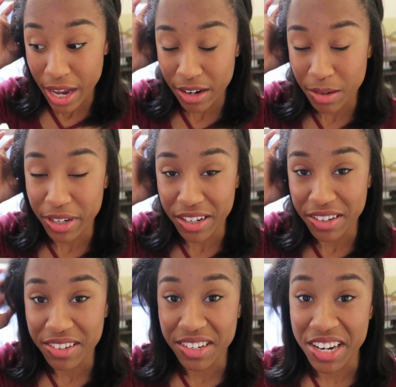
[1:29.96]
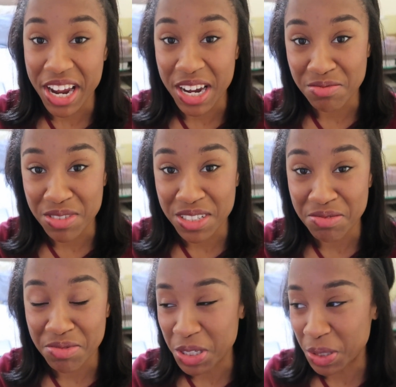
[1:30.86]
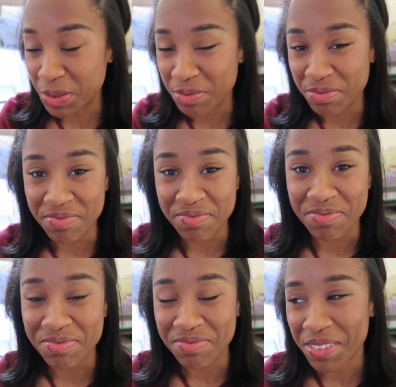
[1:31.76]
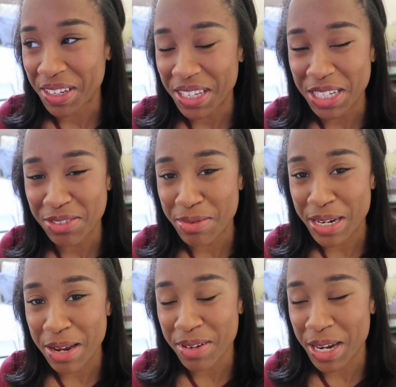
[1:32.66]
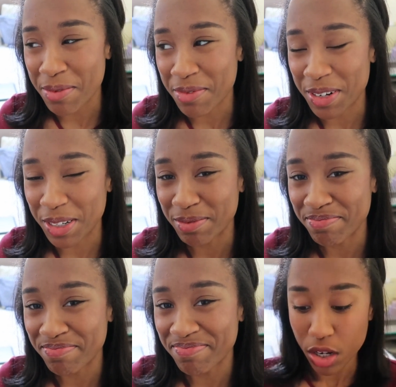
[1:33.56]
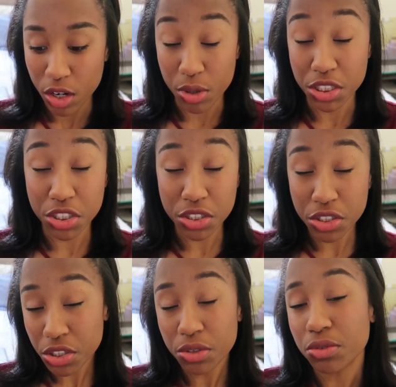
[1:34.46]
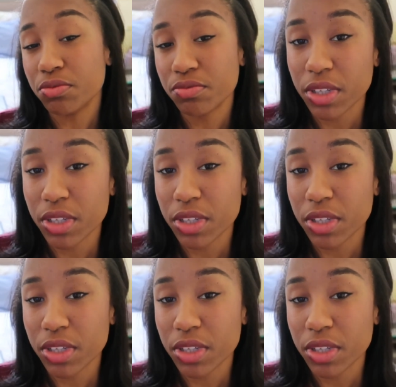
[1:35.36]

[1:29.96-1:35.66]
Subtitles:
Arabic names. So that's where my name came from. Question 2.